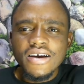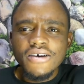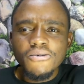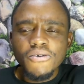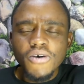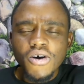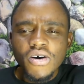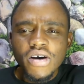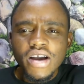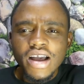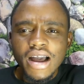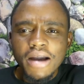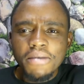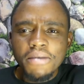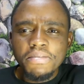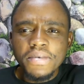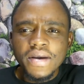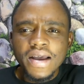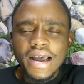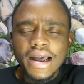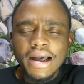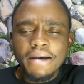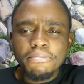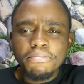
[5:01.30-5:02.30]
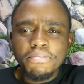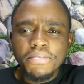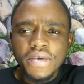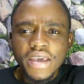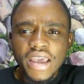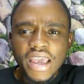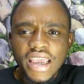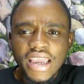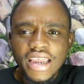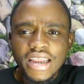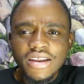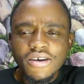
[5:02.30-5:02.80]
World Cup
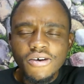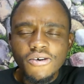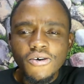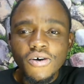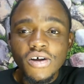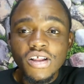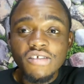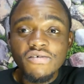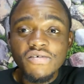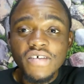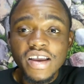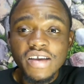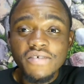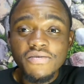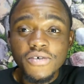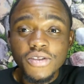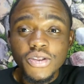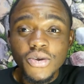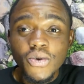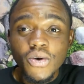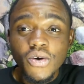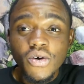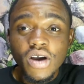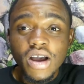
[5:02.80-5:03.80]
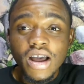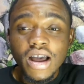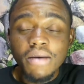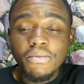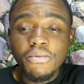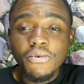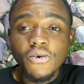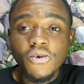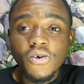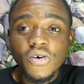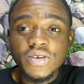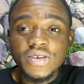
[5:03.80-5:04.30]
campaign, qualifying for the World
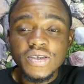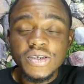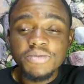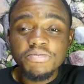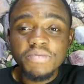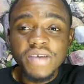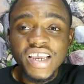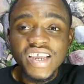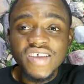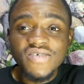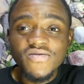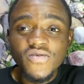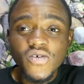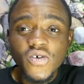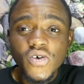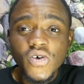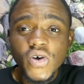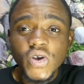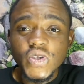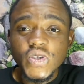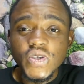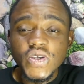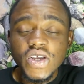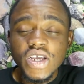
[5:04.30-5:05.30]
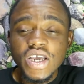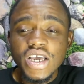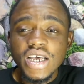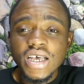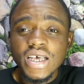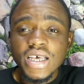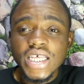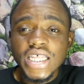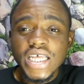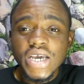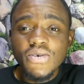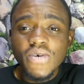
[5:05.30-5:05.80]
Cup, was his main focus.
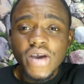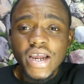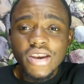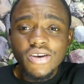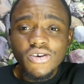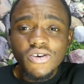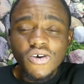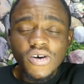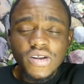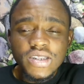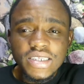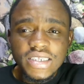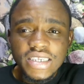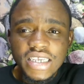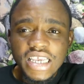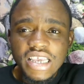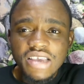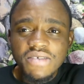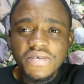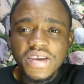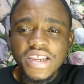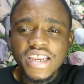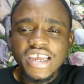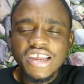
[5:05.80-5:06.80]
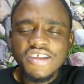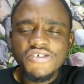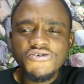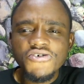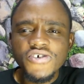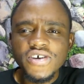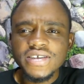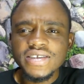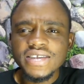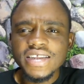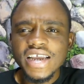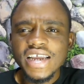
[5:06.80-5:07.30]
They were not even
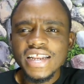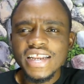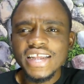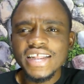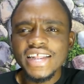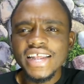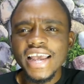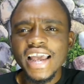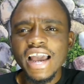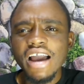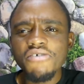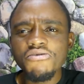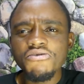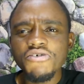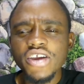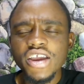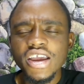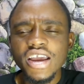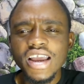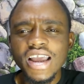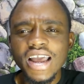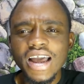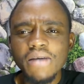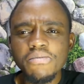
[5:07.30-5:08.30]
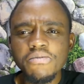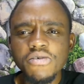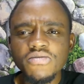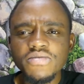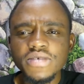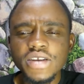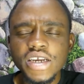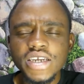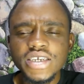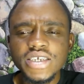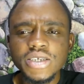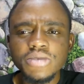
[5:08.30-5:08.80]
interested in the African Cup of
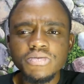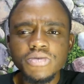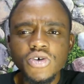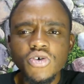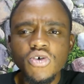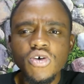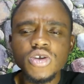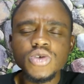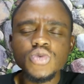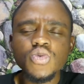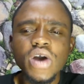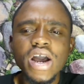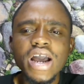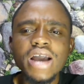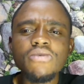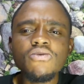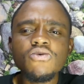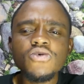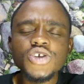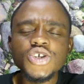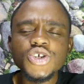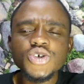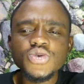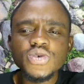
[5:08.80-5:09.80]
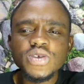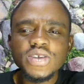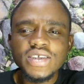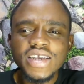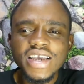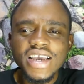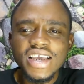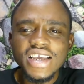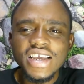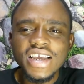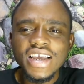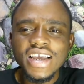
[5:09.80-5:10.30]
Nations, because why would you
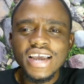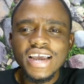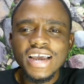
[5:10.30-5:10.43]
say